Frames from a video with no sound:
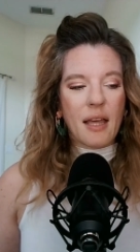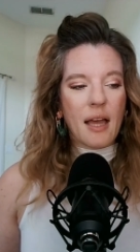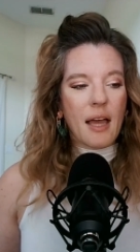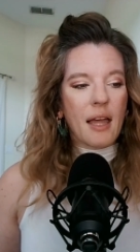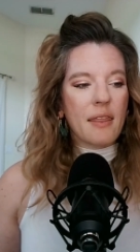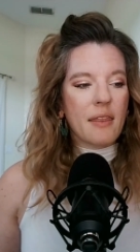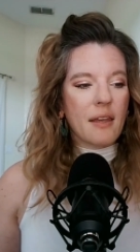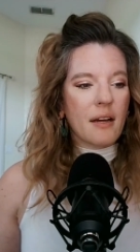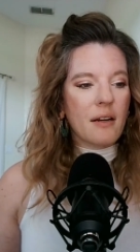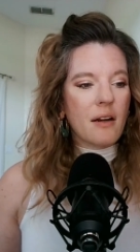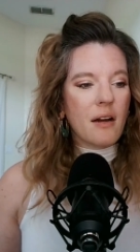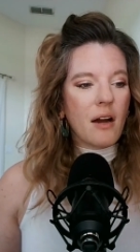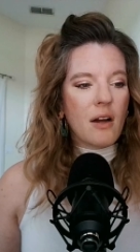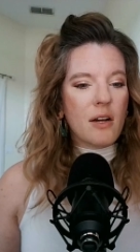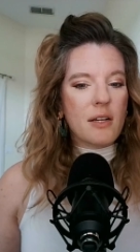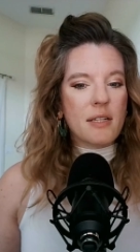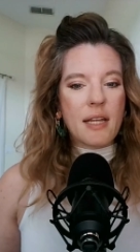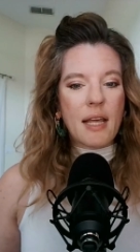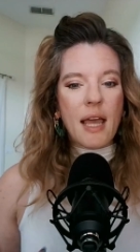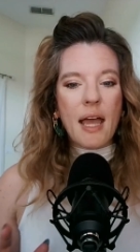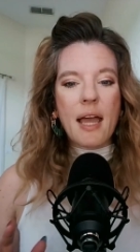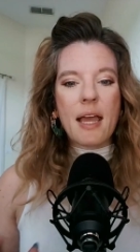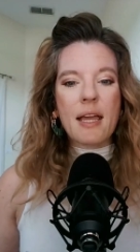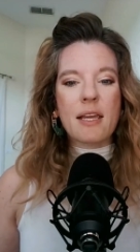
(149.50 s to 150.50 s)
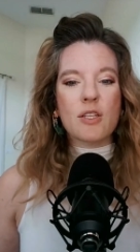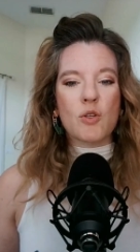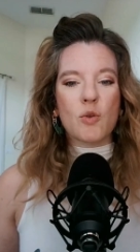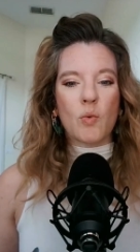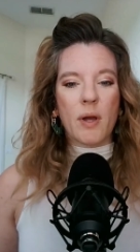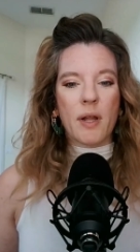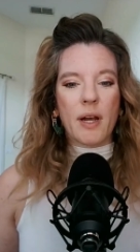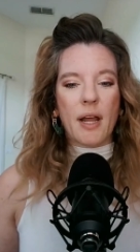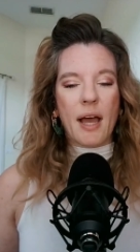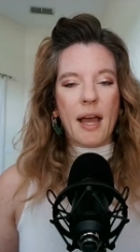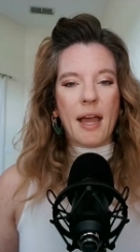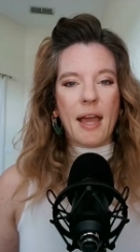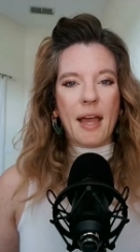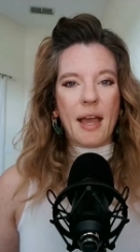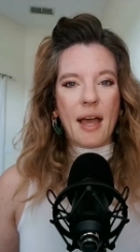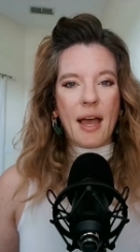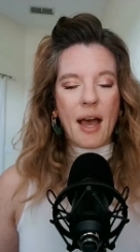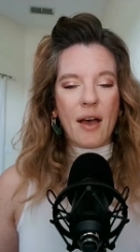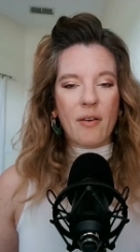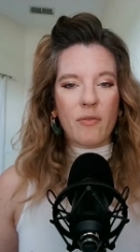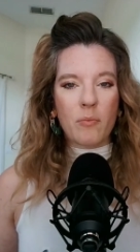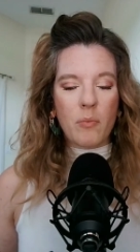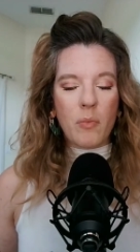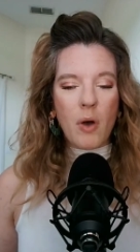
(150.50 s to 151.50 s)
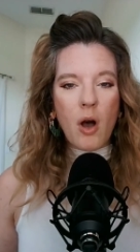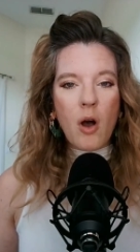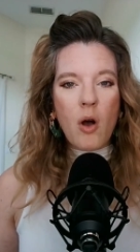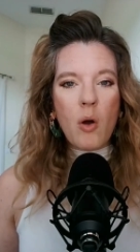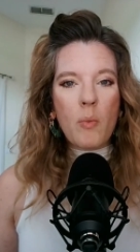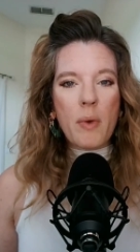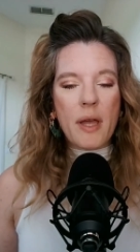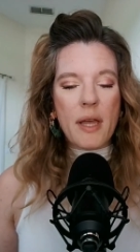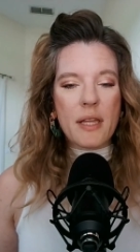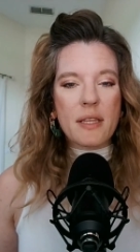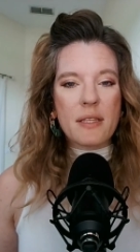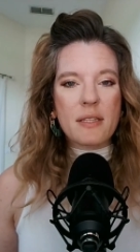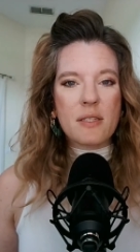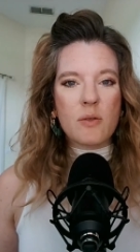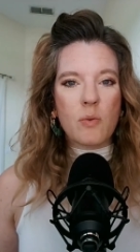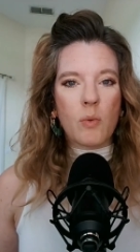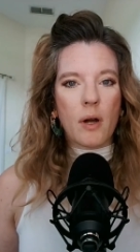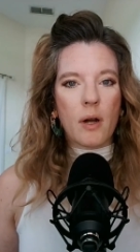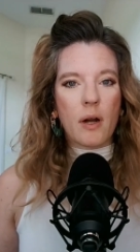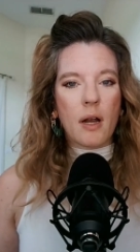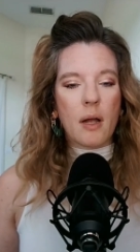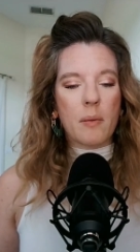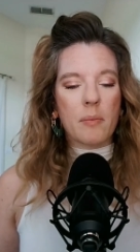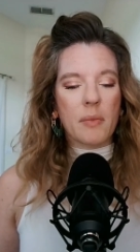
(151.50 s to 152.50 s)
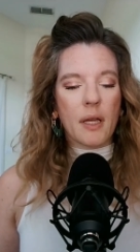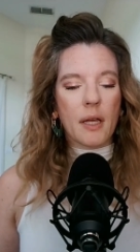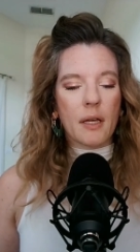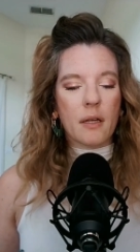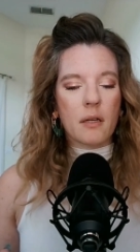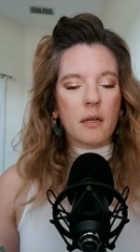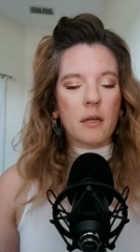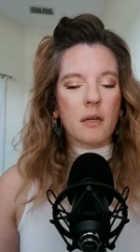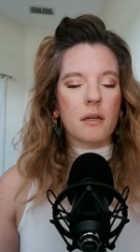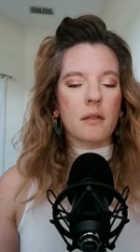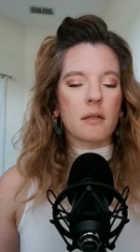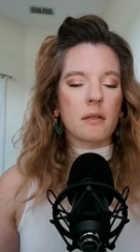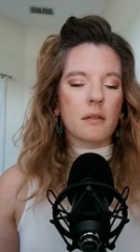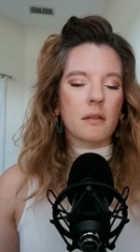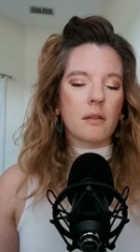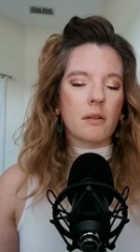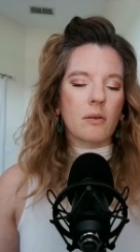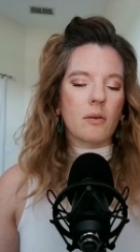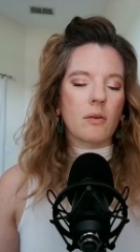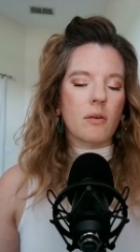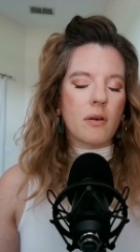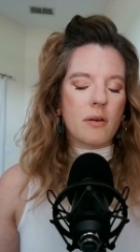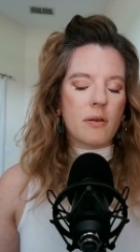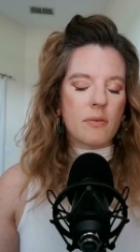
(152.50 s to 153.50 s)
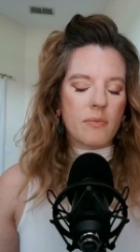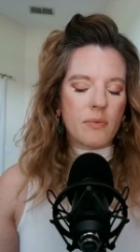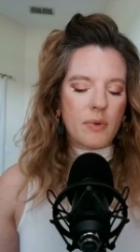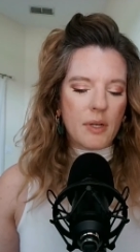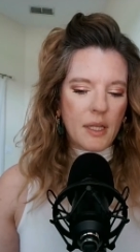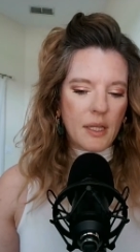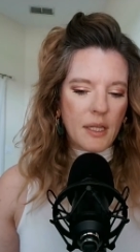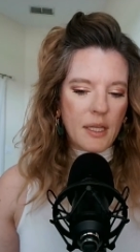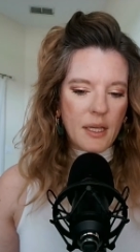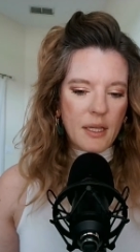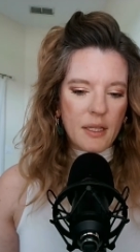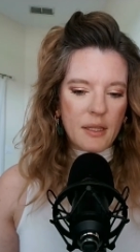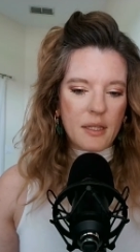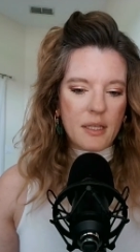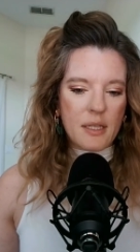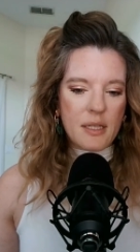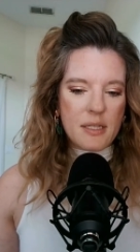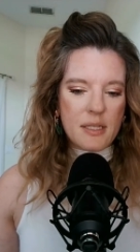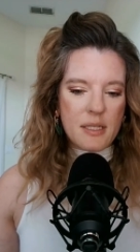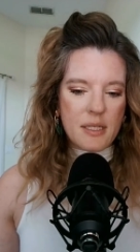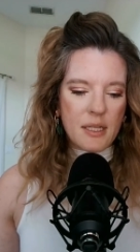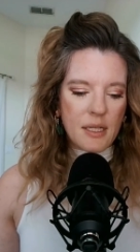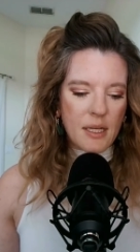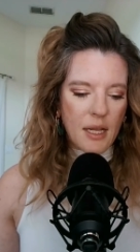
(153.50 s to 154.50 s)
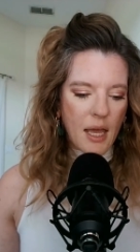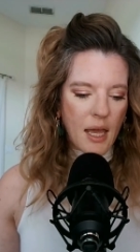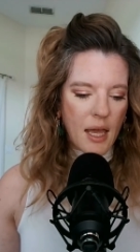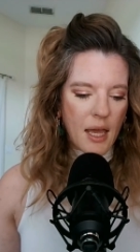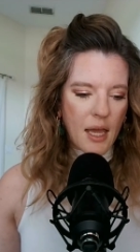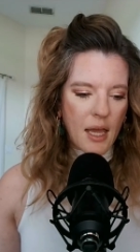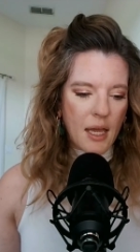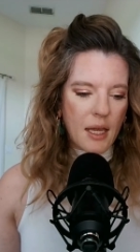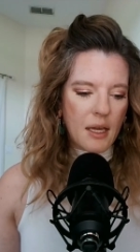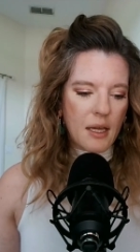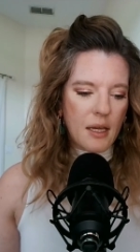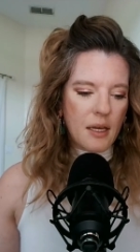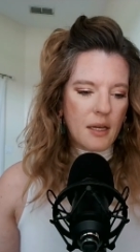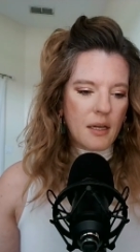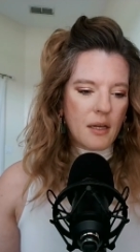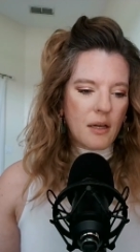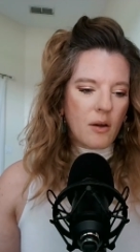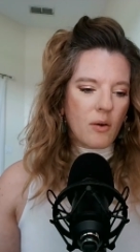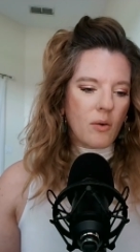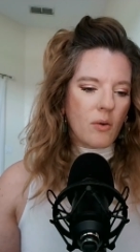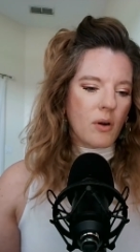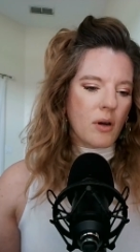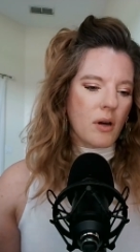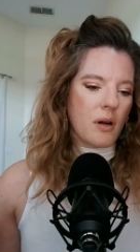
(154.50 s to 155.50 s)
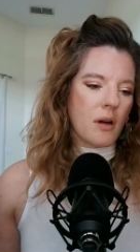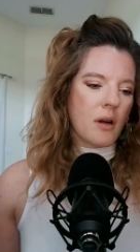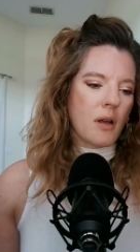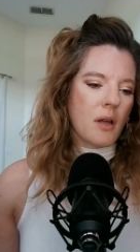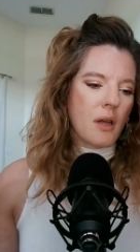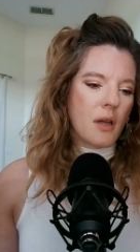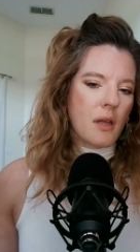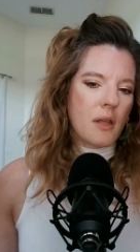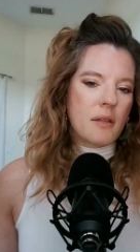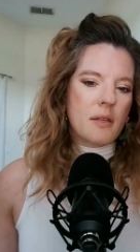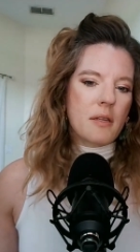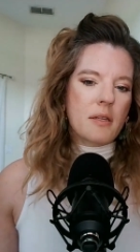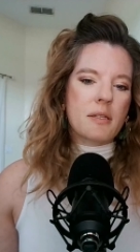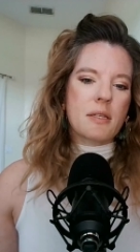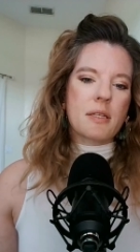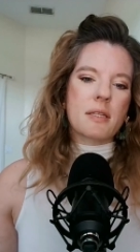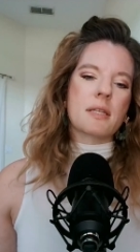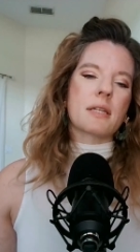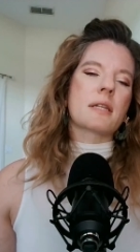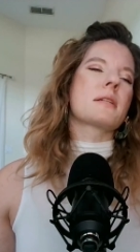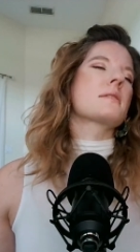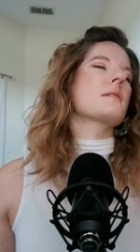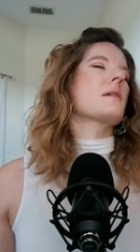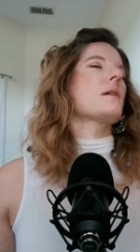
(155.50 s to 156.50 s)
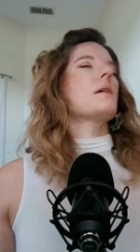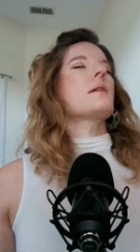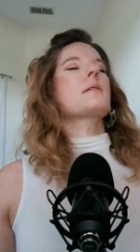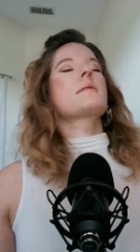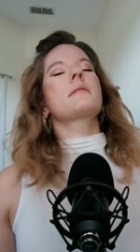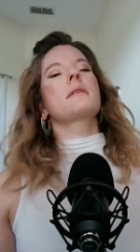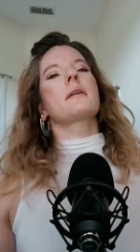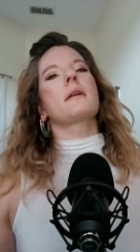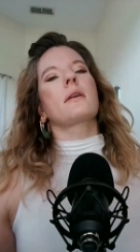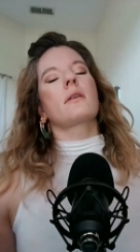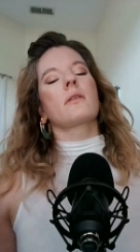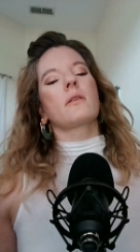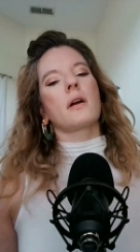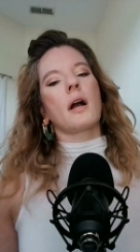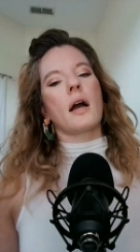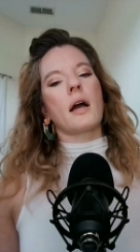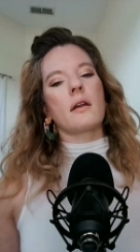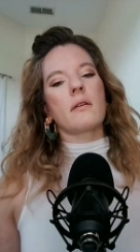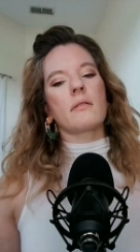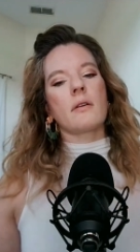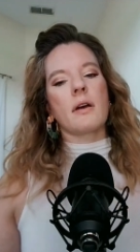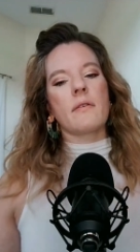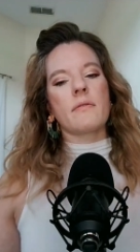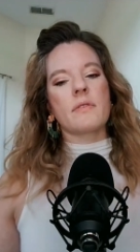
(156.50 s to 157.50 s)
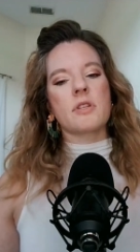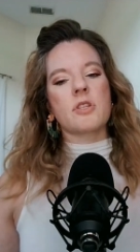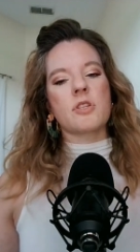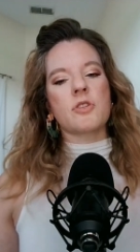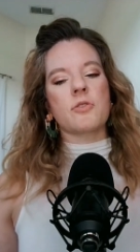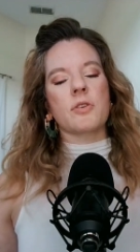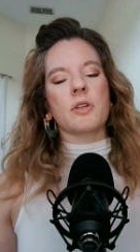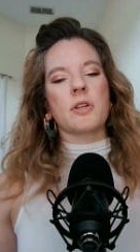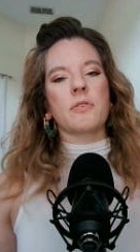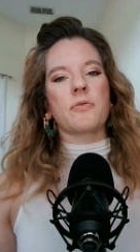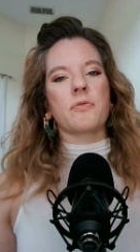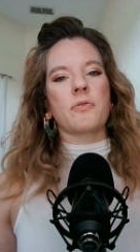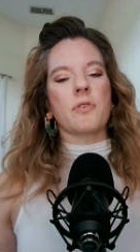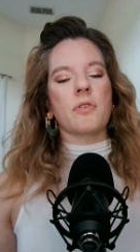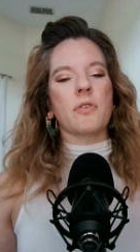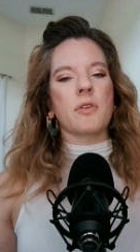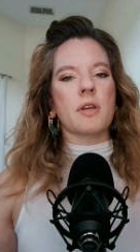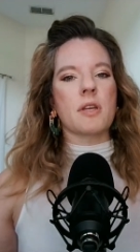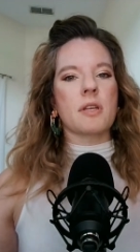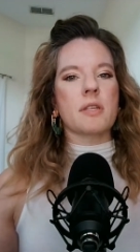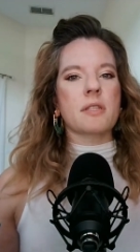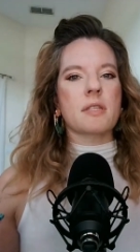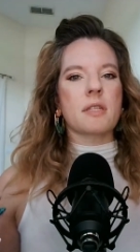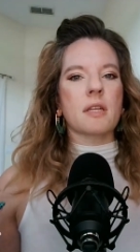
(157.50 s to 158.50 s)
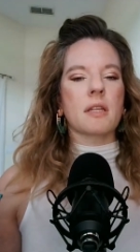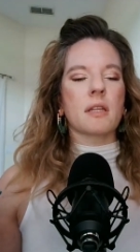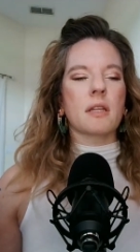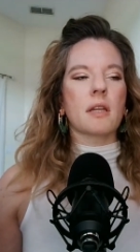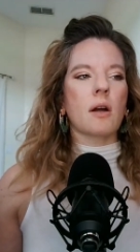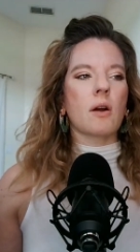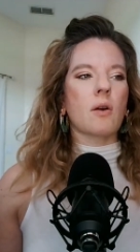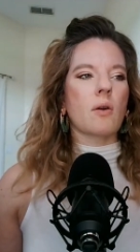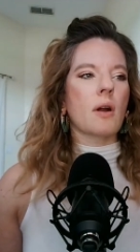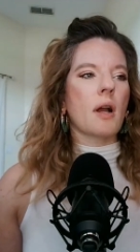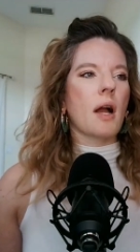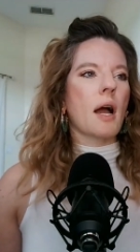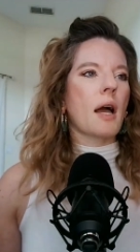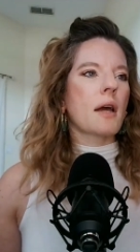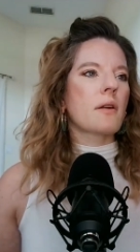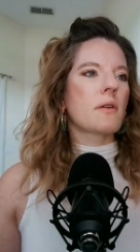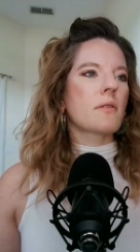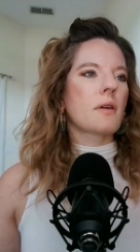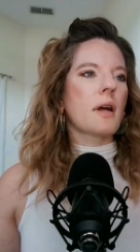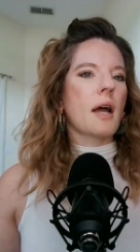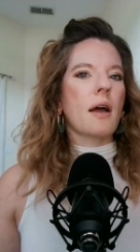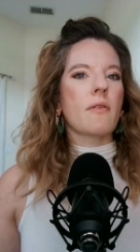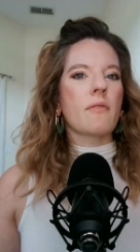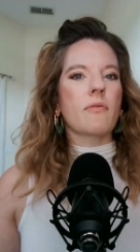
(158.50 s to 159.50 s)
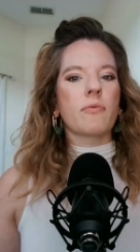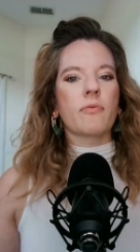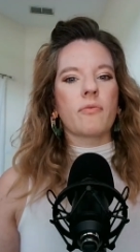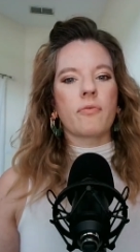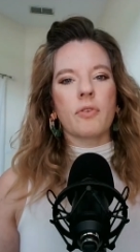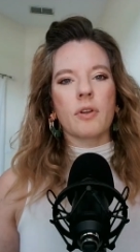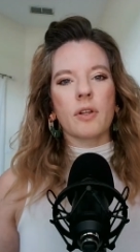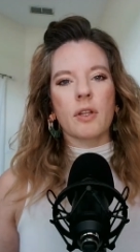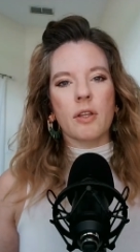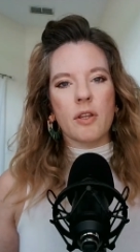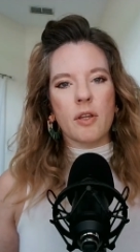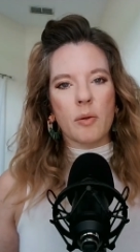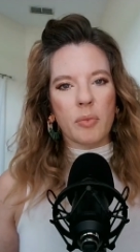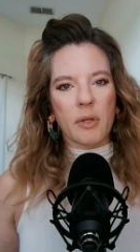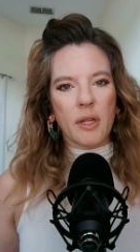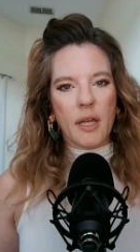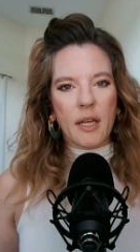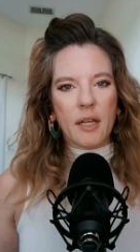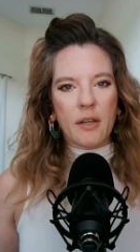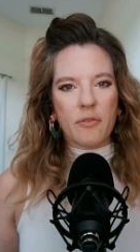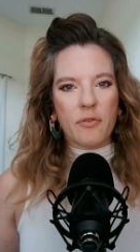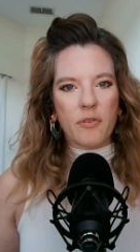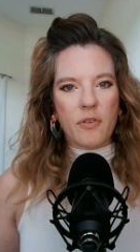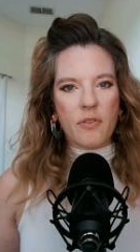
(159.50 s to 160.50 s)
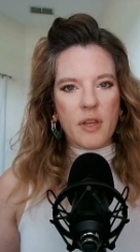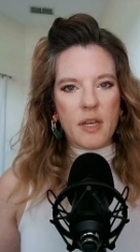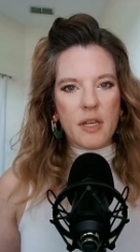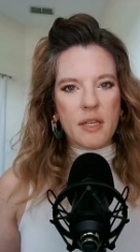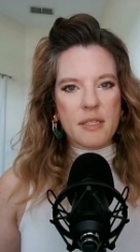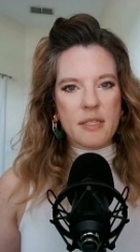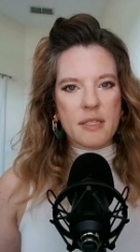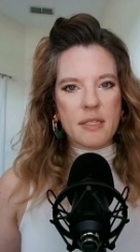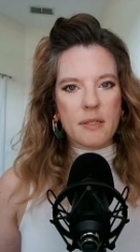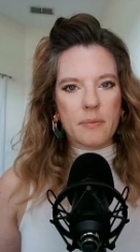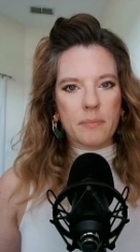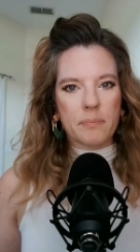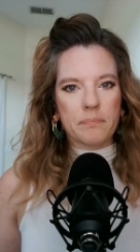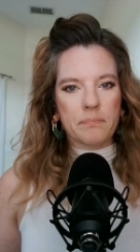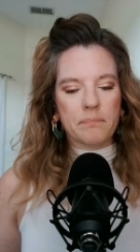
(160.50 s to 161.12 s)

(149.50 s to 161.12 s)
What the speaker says: There are days when I have moments where I'm like, oh, Lord, really? This today? Or this is exhausting, or I don't have the strength for this, or I don't have fill in the blank for this.